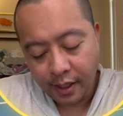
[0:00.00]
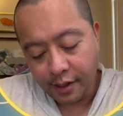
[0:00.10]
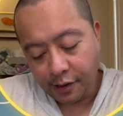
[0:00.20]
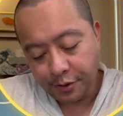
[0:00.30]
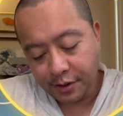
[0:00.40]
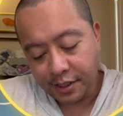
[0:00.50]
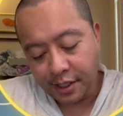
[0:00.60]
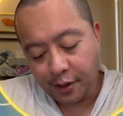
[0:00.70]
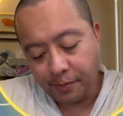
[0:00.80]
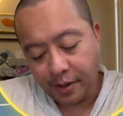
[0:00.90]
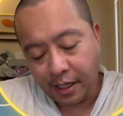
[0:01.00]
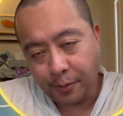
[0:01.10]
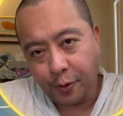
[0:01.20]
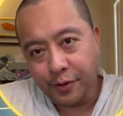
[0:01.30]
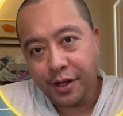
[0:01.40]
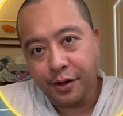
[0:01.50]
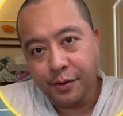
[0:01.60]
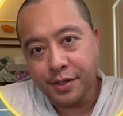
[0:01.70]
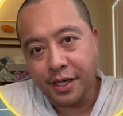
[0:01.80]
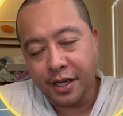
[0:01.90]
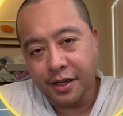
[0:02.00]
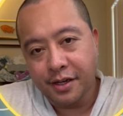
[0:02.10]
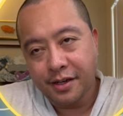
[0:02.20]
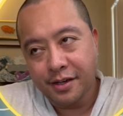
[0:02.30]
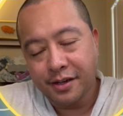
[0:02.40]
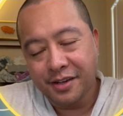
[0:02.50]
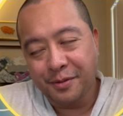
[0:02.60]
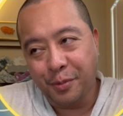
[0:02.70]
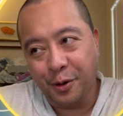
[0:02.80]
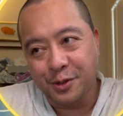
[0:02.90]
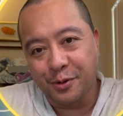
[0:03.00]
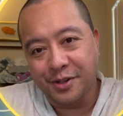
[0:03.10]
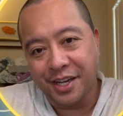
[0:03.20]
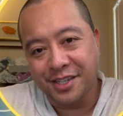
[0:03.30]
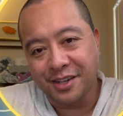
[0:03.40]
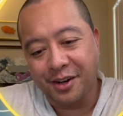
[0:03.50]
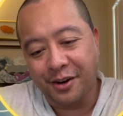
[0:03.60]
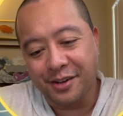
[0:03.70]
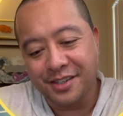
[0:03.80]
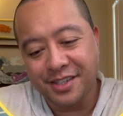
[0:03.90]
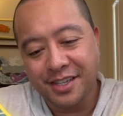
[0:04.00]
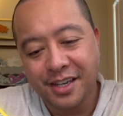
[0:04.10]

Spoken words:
It also doesn't help that I'm only using post-rotation cards.